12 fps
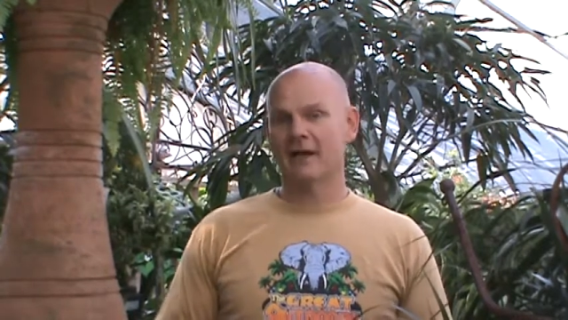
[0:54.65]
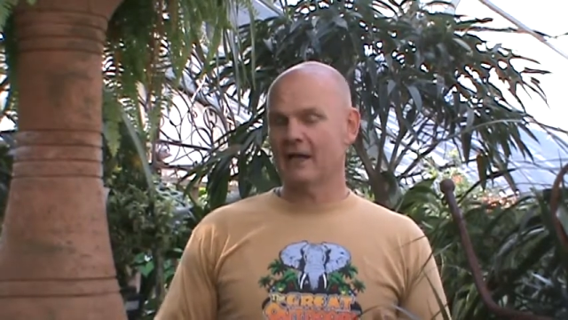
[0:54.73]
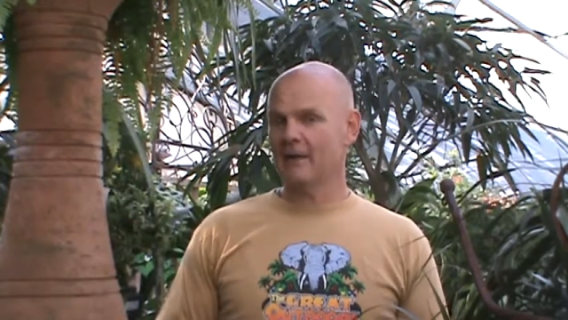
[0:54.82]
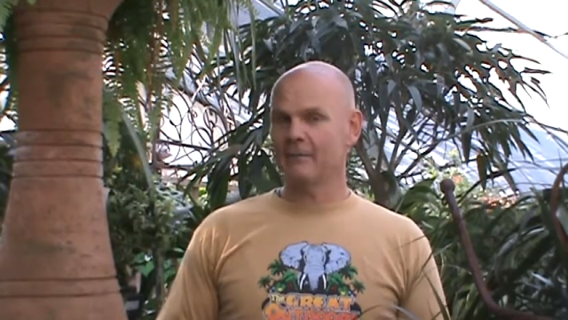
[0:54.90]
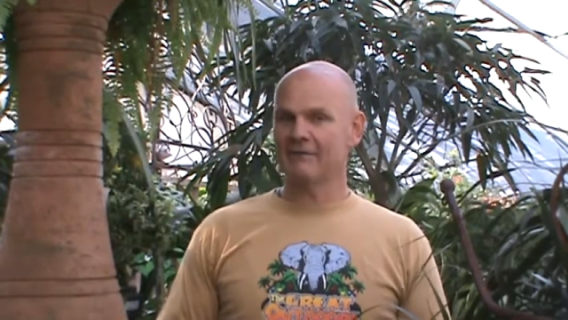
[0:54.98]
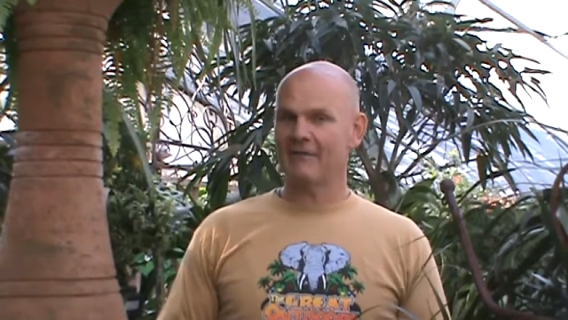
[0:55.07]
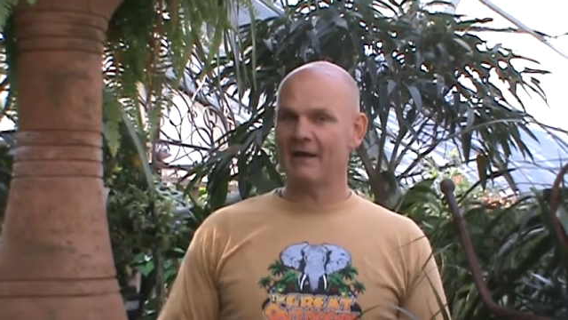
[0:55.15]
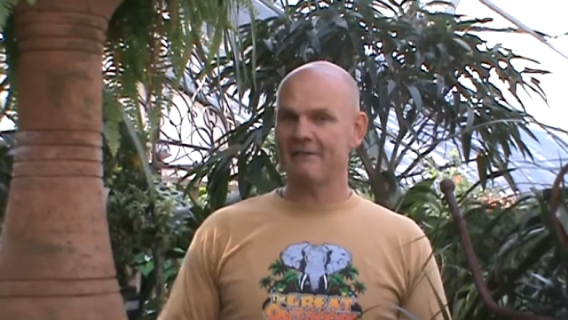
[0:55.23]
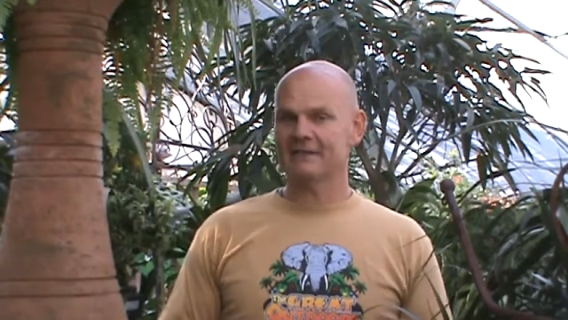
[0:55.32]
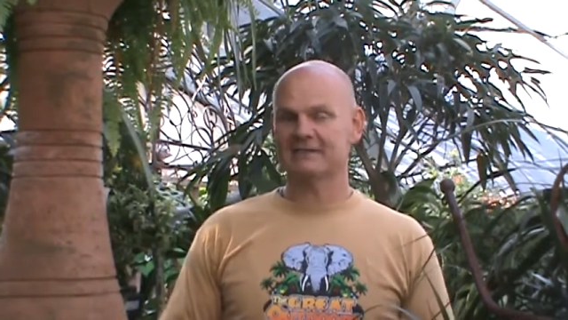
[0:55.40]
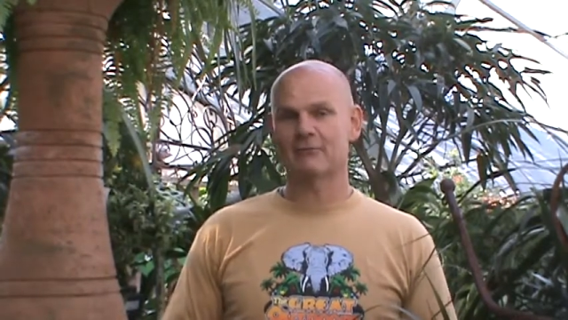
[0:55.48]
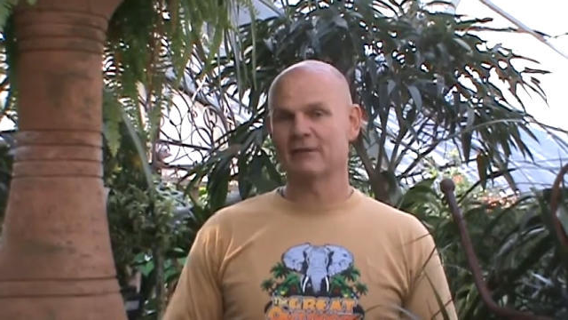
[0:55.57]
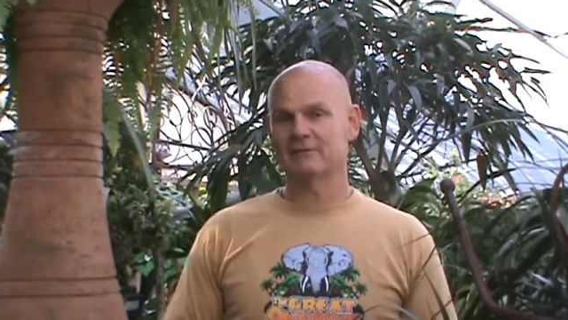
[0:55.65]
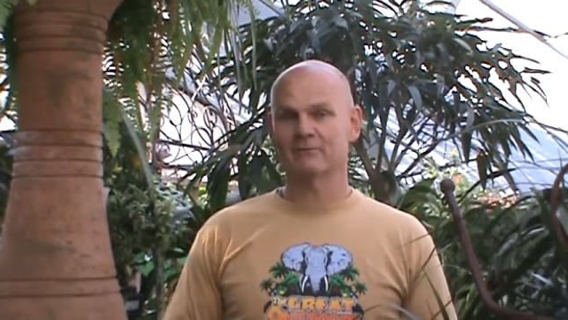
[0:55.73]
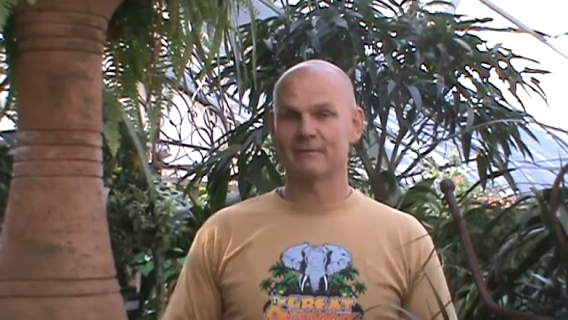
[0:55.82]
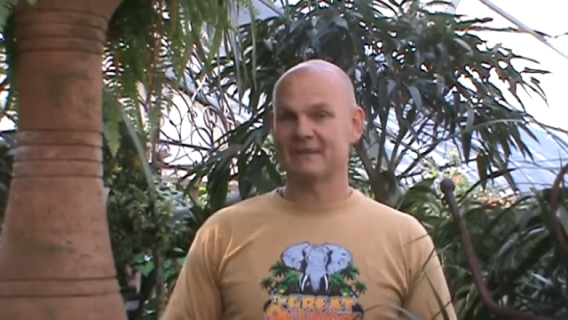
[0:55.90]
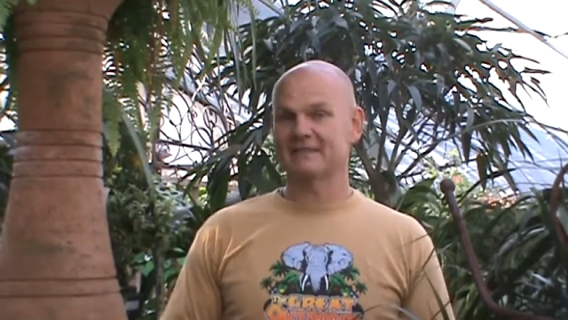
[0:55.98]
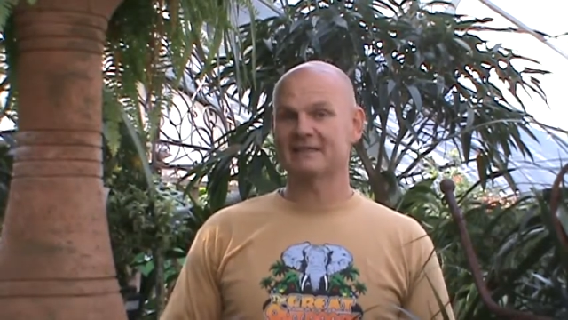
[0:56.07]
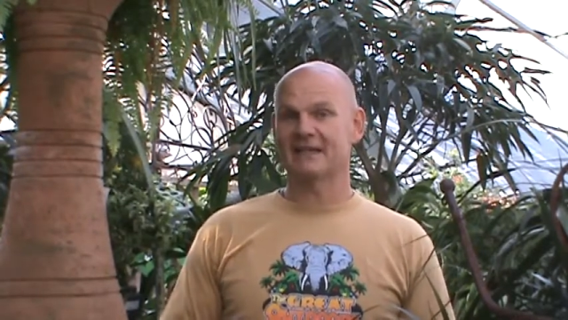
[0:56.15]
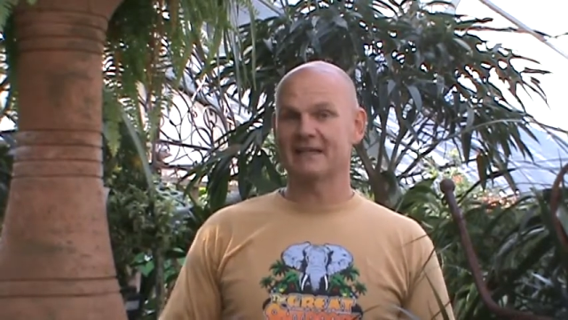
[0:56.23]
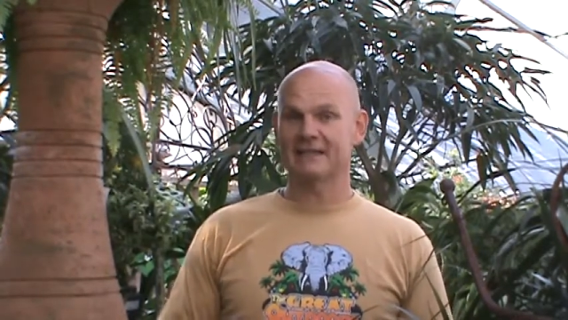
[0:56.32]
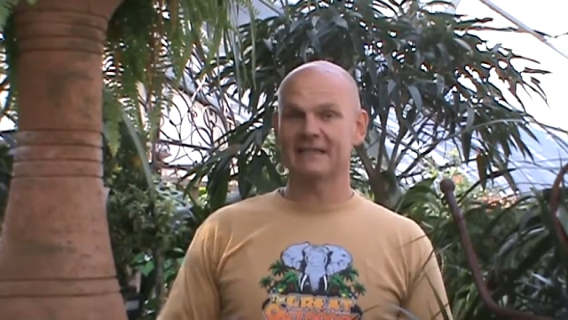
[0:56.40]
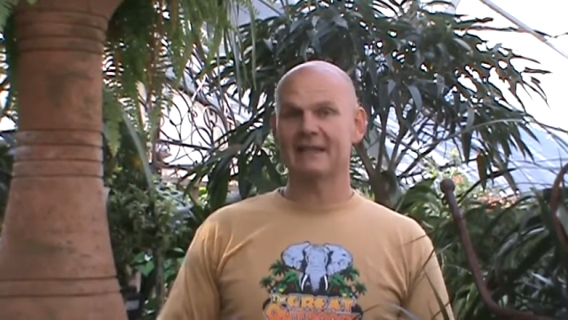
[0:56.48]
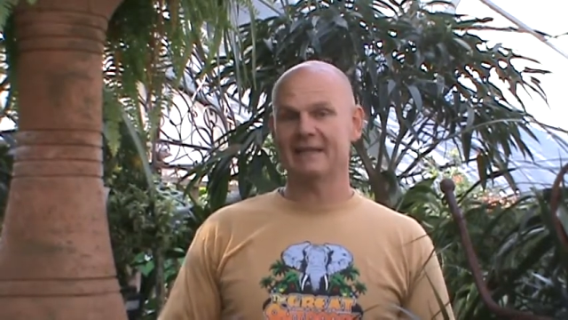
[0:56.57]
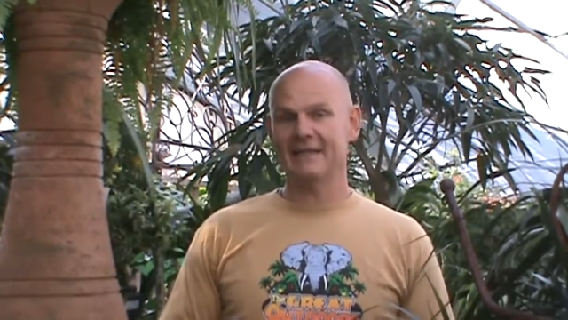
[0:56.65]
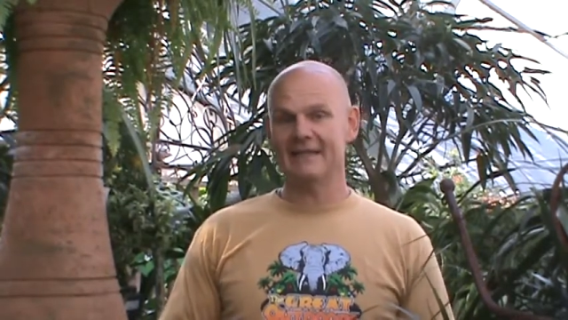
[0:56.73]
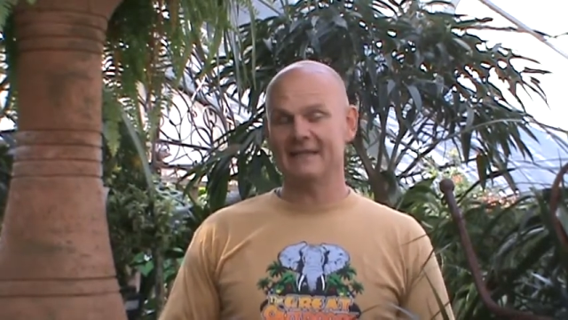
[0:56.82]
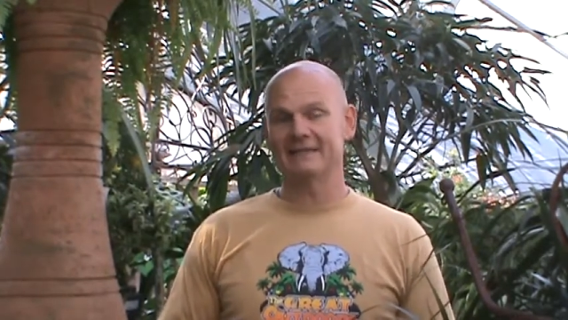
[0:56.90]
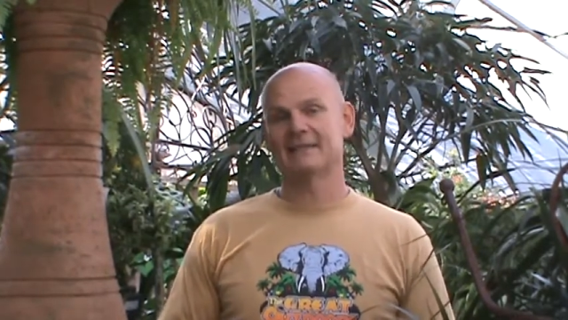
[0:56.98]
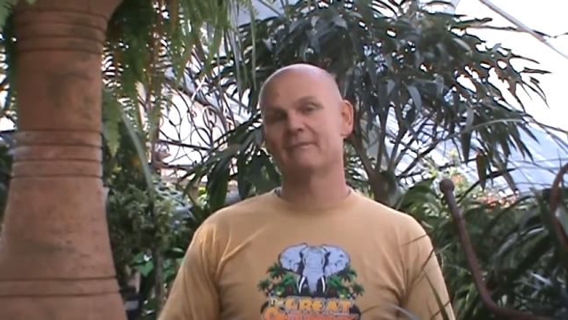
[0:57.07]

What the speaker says: A couple of obvious ones would be sun and heat.